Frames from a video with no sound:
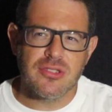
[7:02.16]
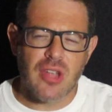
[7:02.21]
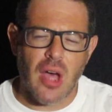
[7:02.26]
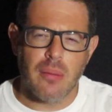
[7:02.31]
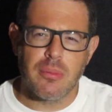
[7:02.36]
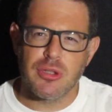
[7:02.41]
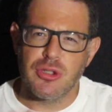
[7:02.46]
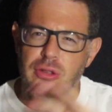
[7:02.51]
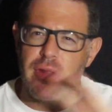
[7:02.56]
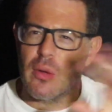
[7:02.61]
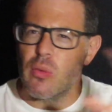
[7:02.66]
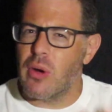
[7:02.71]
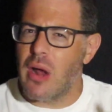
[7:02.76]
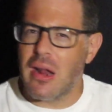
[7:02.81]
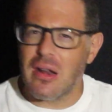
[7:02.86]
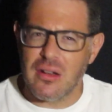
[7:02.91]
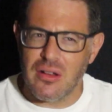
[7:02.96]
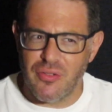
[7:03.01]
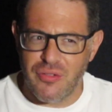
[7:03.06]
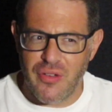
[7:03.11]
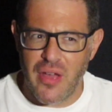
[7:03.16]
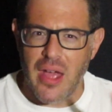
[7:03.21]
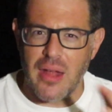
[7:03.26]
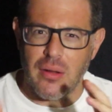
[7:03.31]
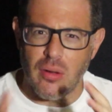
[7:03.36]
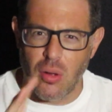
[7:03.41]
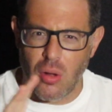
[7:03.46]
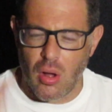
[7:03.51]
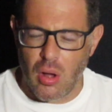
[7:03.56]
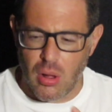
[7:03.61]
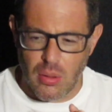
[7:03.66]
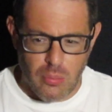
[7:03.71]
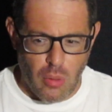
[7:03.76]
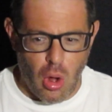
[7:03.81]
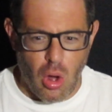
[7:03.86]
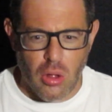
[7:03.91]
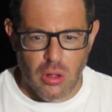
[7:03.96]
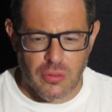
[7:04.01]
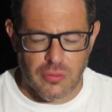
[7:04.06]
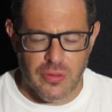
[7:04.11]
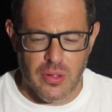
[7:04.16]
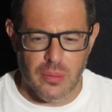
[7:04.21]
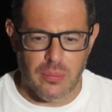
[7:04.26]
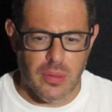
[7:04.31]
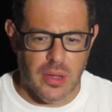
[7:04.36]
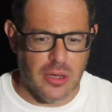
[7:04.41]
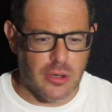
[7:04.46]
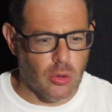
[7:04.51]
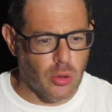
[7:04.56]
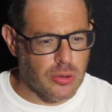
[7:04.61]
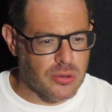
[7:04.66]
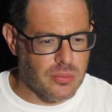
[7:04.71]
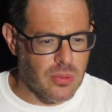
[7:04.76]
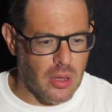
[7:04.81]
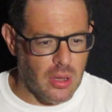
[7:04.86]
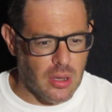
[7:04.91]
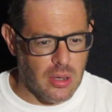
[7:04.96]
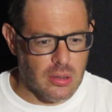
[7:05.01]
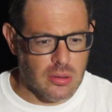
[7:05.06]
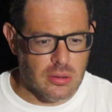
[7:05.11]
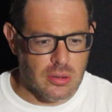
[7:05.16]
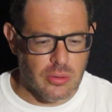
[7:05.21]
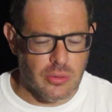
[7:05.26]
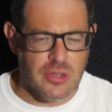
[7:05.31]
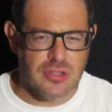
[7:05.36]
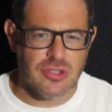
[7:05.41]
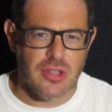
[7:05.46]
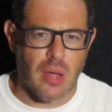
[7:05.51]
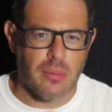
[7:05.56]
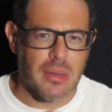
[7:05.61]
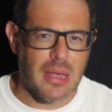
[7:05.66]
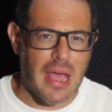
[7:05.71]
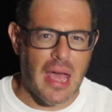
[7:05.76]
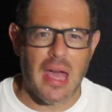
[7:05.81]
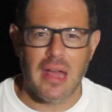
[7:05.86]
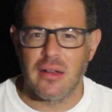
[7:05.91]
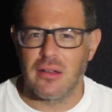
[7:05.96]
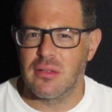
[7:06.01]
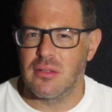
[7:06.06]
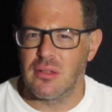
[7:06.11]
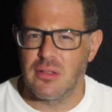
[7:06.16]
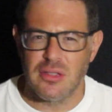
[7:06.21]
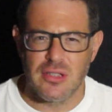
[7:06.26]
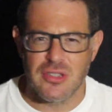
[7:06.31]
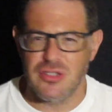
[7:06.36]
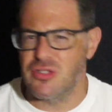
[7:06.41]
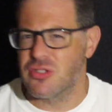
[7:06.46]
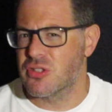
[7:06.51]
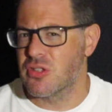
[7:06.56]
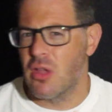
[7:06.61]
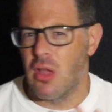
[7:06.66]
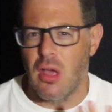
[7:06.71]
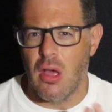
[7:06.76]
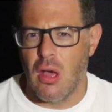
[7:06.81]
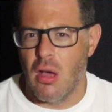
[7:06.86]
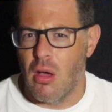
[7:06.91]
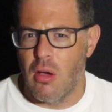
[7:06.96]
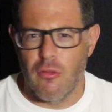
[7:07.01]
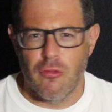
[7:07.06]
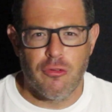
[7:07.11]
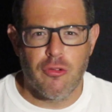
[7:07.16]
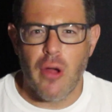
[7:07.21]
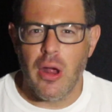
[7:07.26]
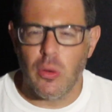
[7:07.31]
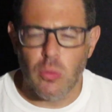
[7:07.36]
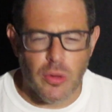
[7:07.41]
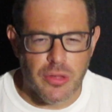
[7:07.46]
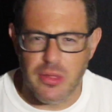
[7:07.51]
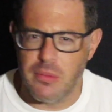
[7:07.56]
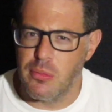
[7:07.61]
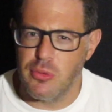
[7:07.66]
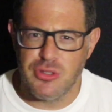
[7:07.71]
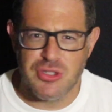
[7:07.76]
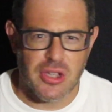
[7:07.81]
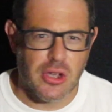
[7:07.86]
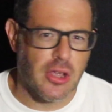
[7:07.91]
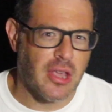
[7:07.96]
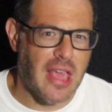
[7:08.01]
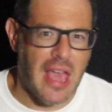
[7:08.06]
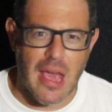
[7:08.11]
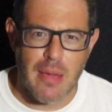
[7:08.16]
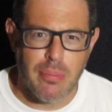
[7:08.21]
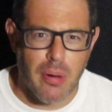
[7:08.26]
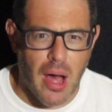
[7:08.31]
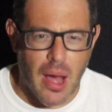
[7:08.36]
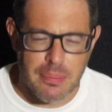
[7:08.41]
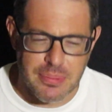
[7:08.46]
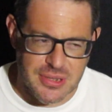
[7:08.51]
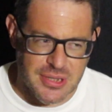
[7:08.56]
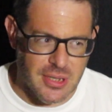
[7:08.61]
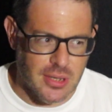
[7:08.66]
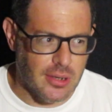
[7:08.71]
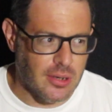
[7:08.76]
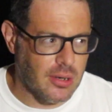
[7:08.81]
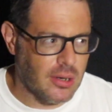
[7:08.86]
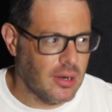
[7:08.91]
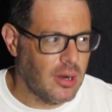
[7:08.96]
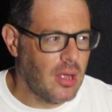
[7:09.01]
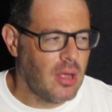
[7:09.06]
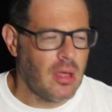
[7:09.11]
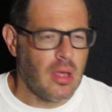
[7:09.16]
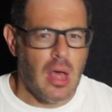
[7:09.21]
Zombie, so they were at an event, all of them, and Korean Zombie had his friend with him who's a K-pop singer,